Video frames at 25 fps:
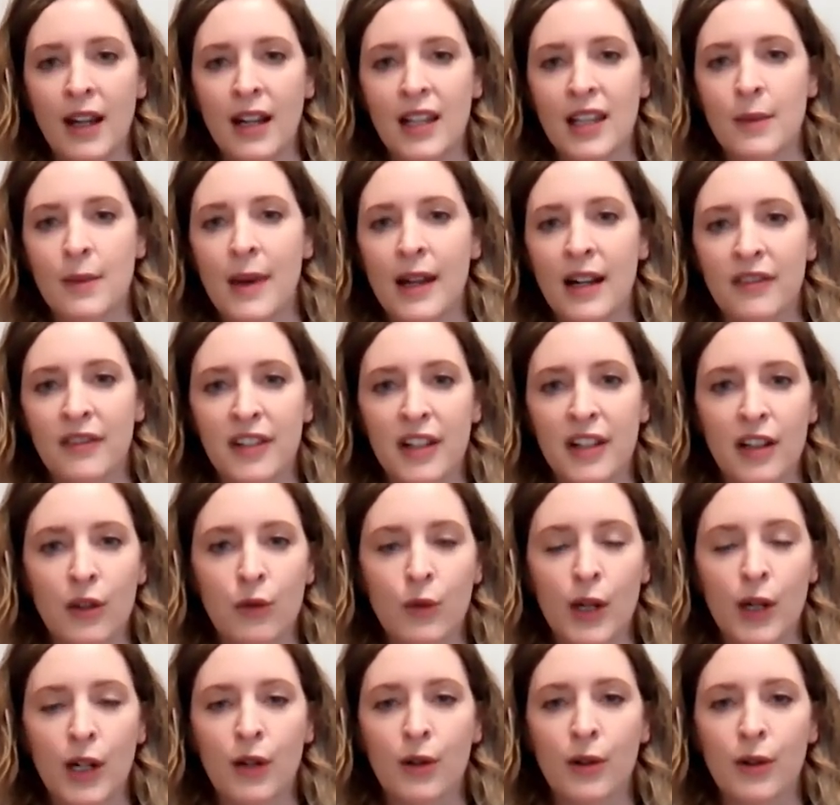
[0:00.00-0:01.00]
The benefit of the
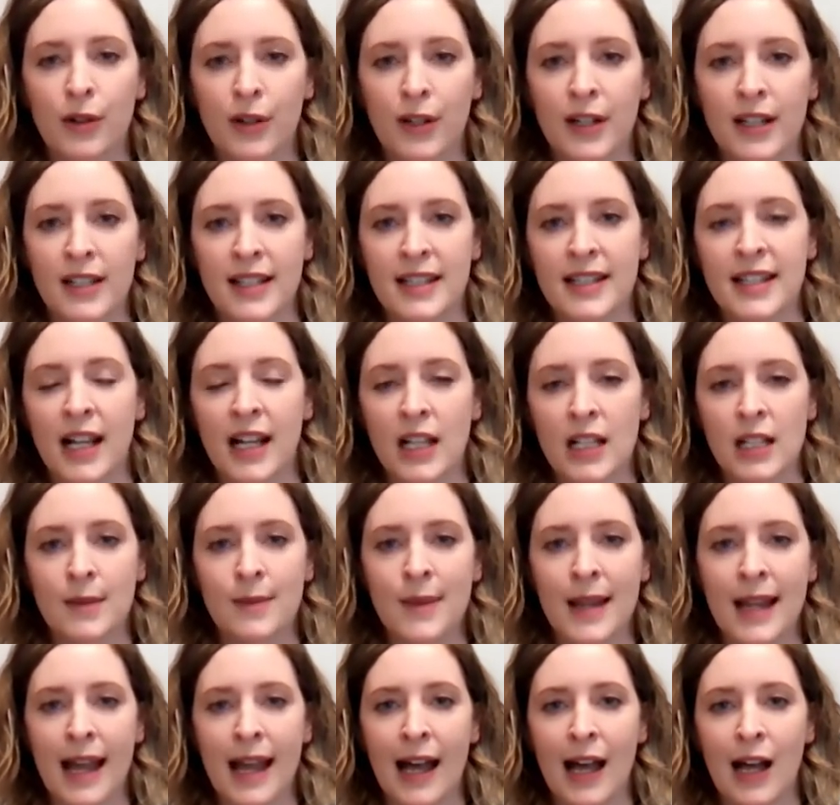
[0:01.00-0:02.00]
work order is it tells
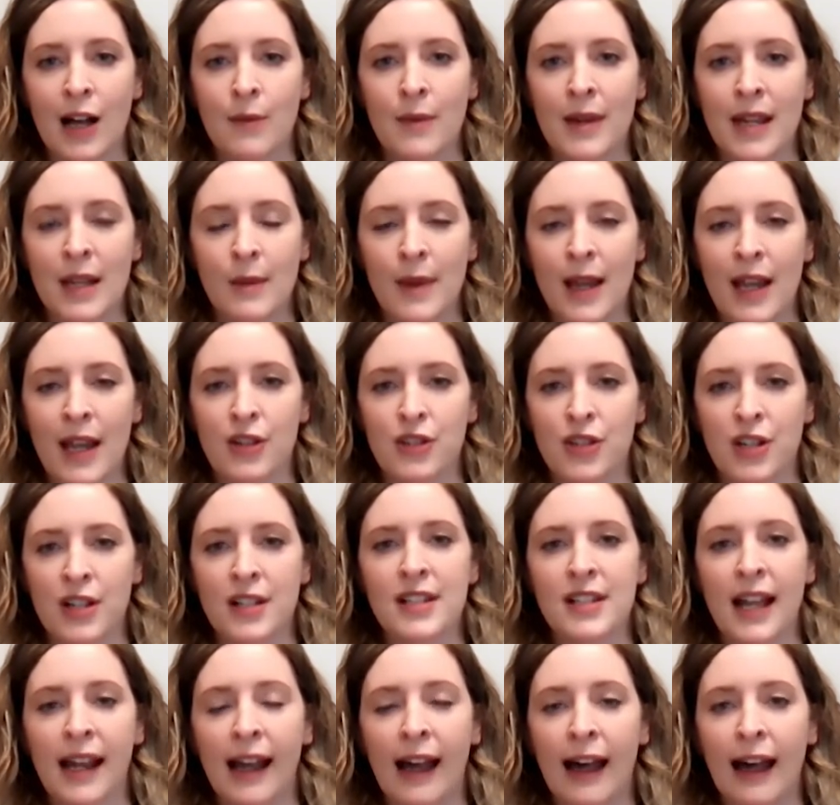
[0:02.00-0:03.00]
me how many patients
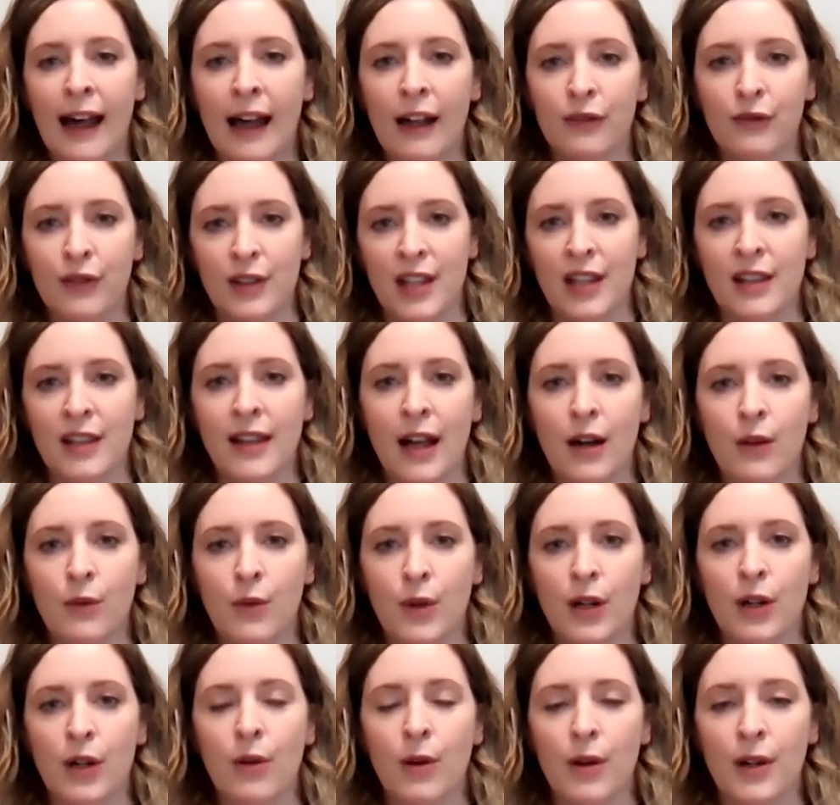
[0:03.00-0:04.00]
I have within that
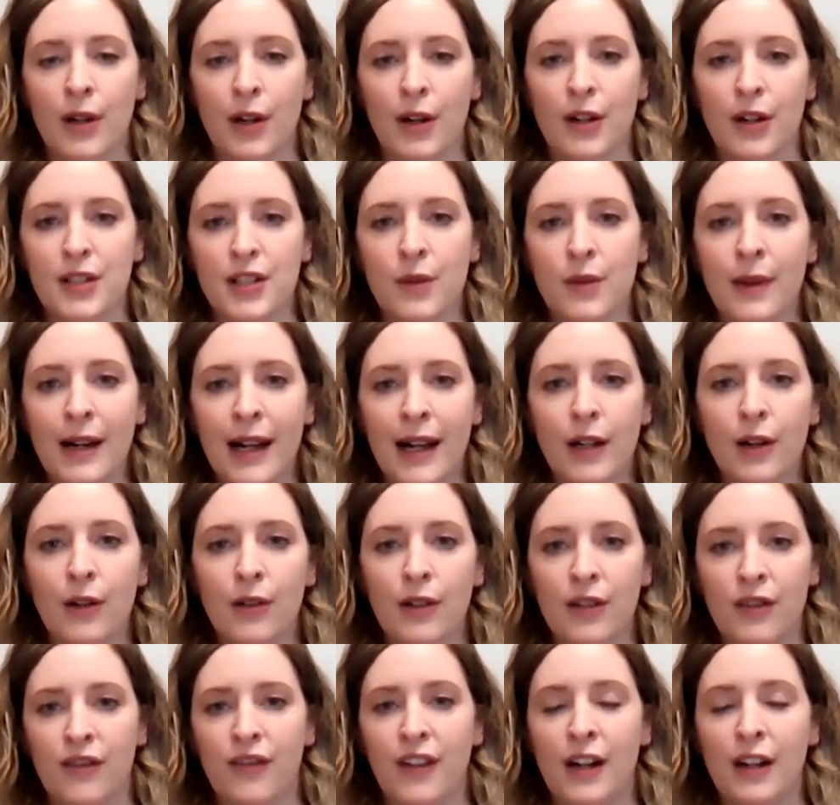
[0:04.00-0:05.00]
work order. So when I go
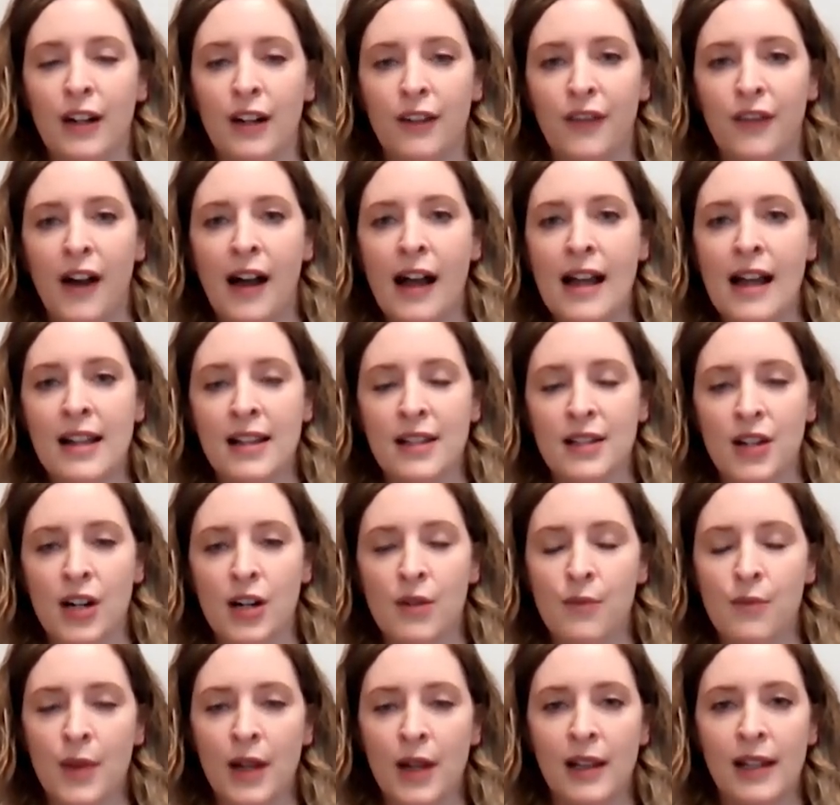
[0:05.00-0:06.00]
to verify and
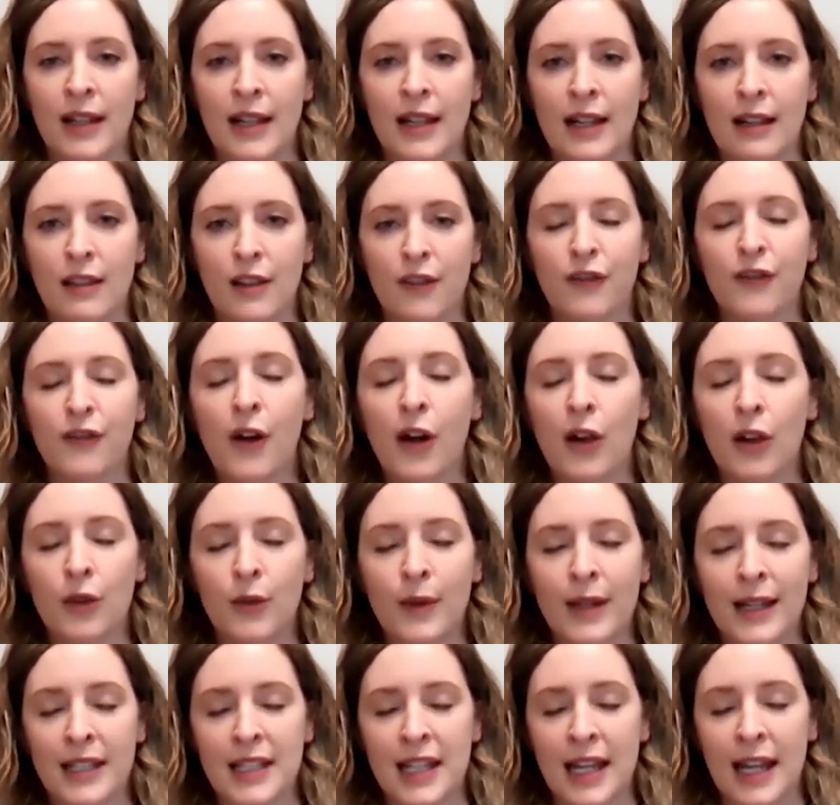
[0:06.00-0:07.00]
start billing the
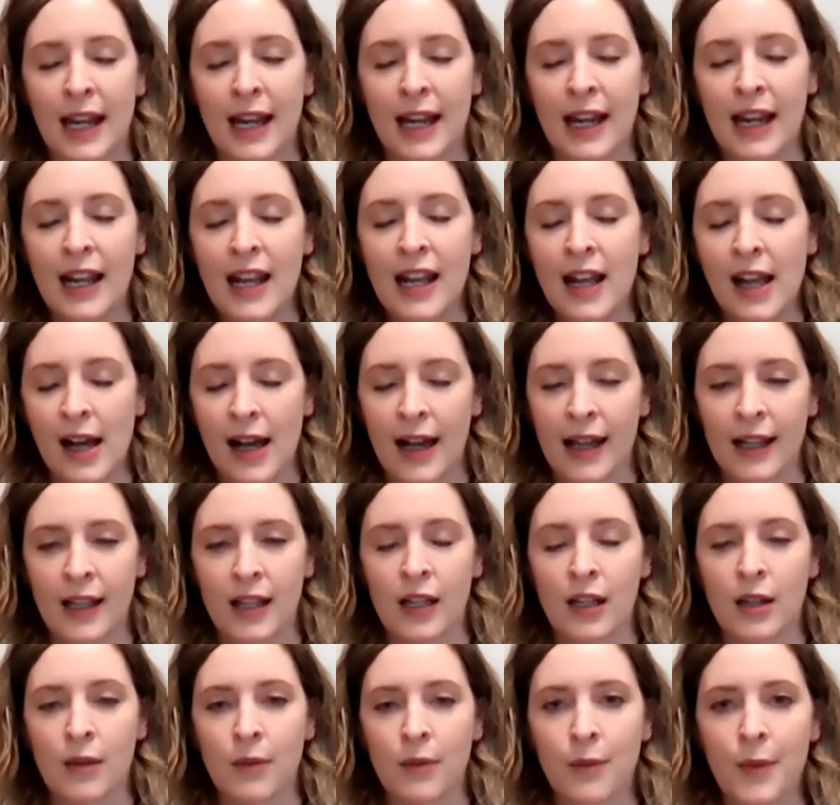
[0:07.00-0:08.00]
following day, I
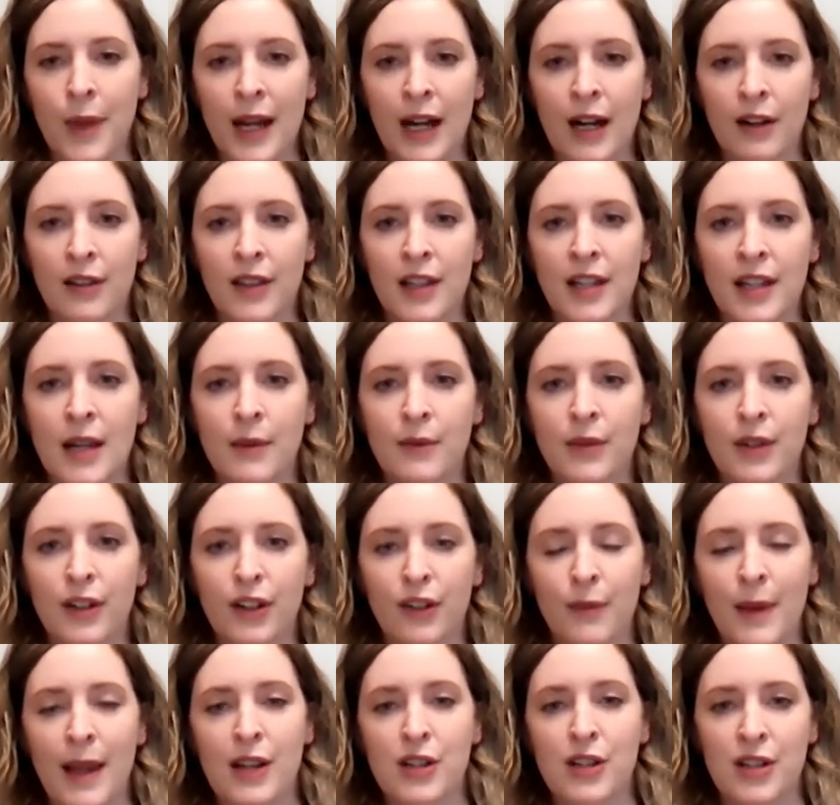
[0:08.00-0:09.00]
can compare the number
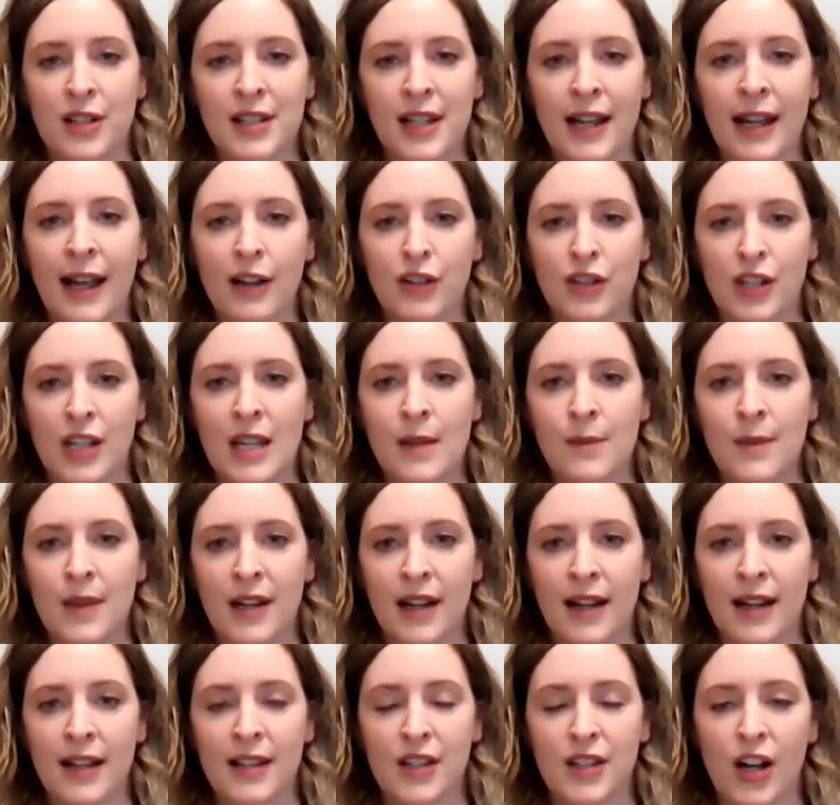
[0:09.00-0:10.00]
of patients I actually
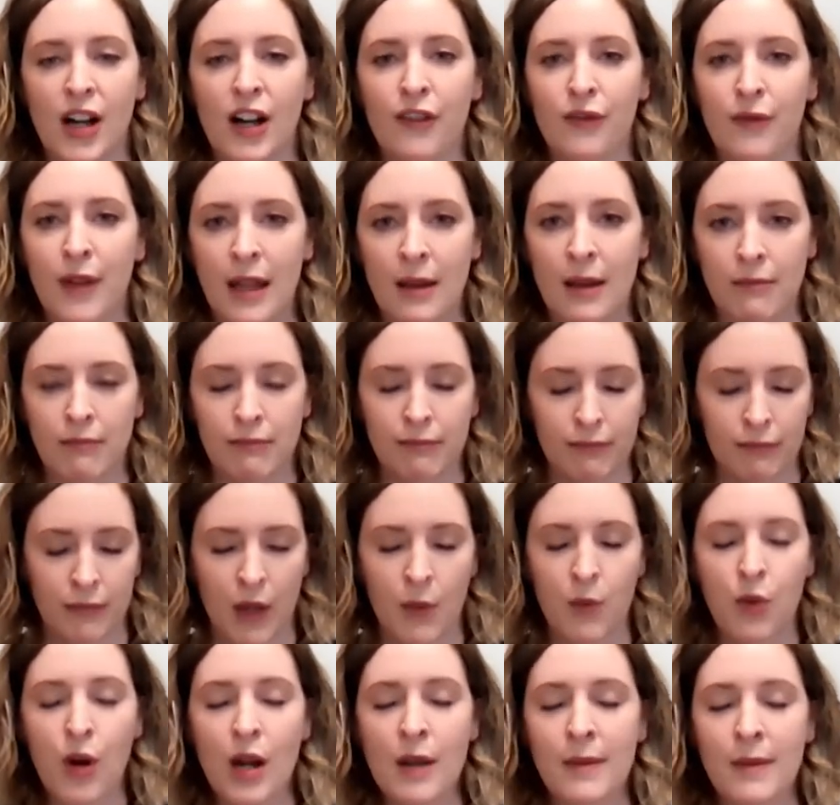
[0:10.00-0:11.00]
immunized off my
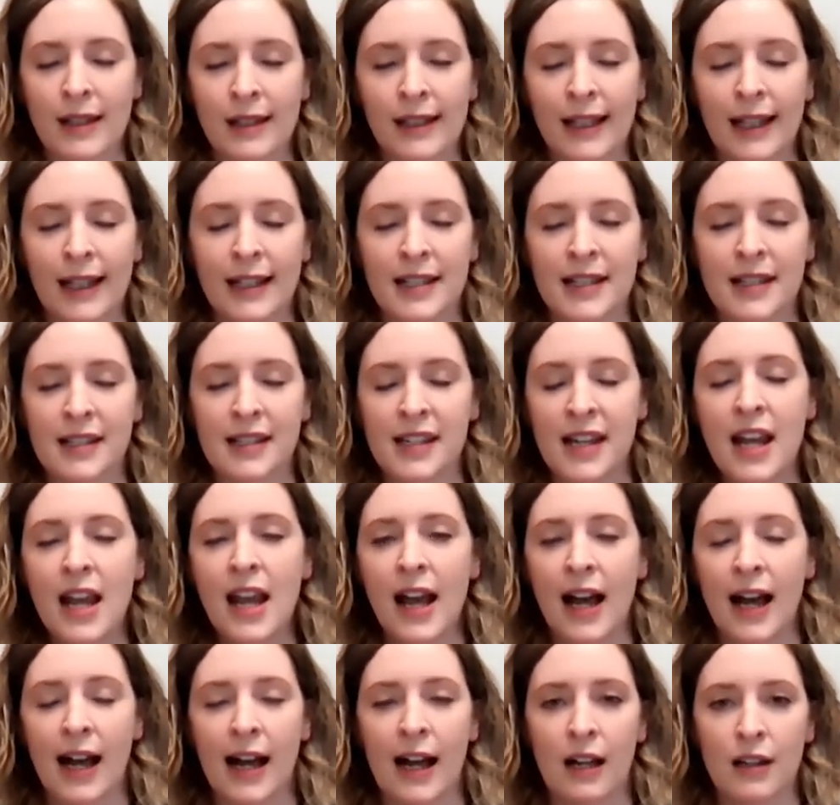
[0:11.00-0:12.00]
appointment list
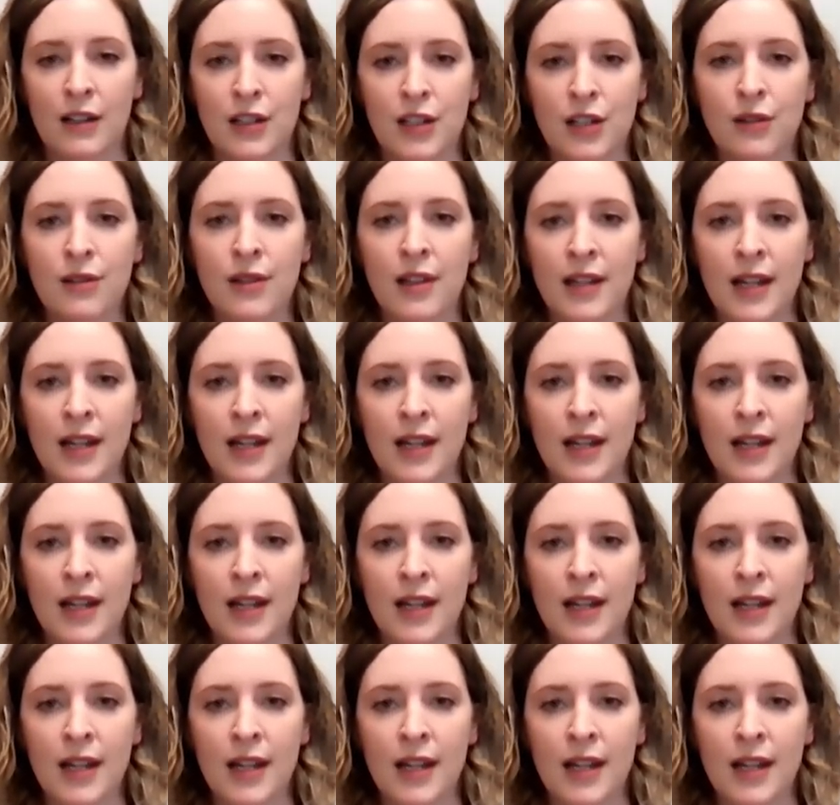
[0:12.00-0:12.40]
to the